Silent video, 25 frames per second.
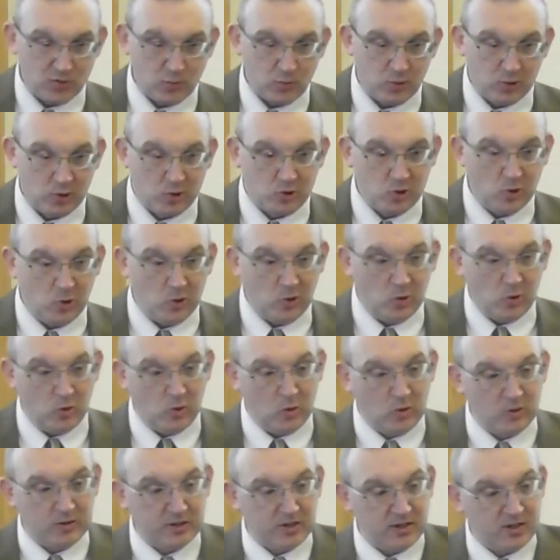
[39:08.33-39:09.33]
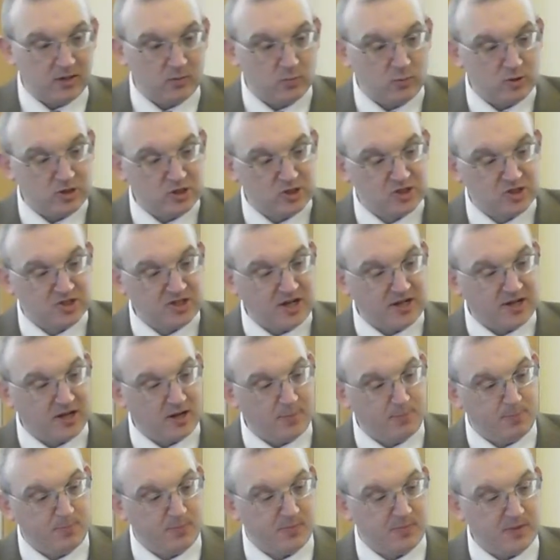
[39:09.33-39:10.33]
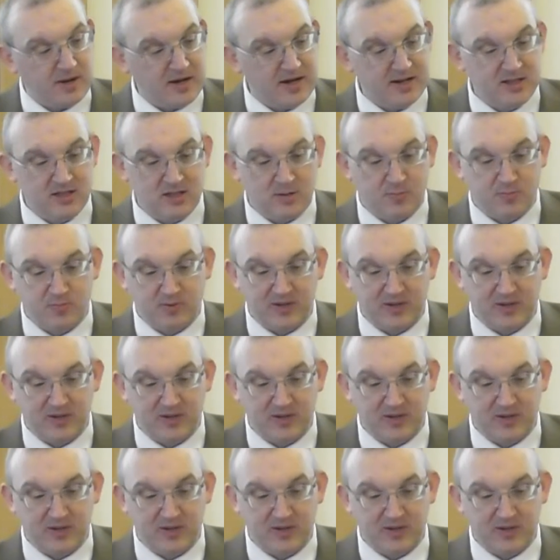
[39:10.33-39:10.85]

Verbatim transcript: We're told it was set up in the